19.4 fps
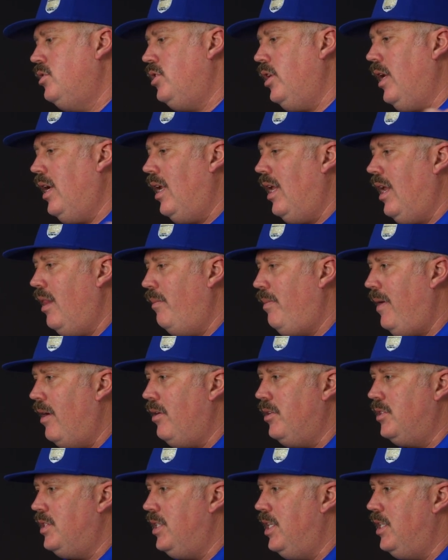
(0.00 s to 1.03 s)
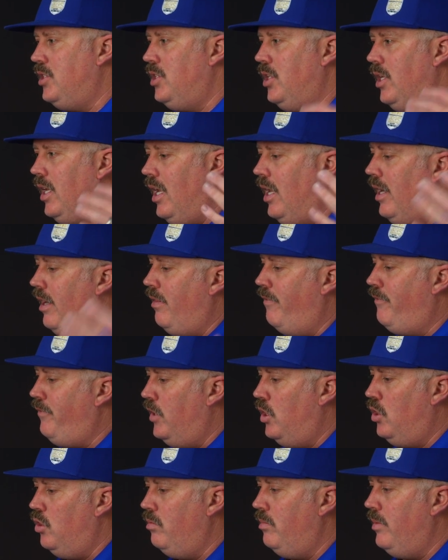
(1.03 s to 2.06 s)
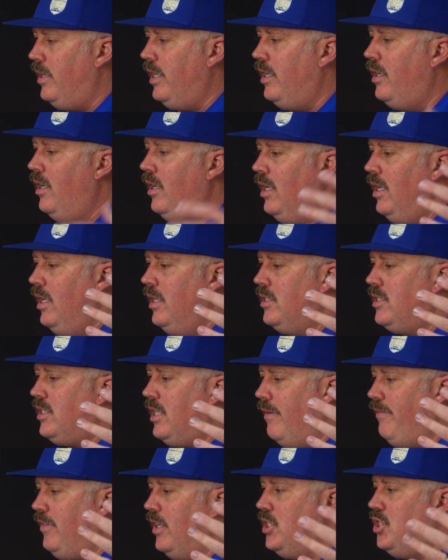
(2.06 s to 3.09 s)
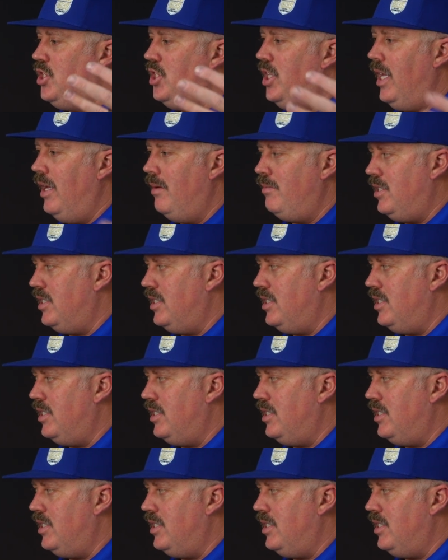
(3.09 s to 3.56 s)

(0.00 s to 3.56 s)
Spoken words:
So you get a lot of the power seats, you get a lot of the foam and stuff that GM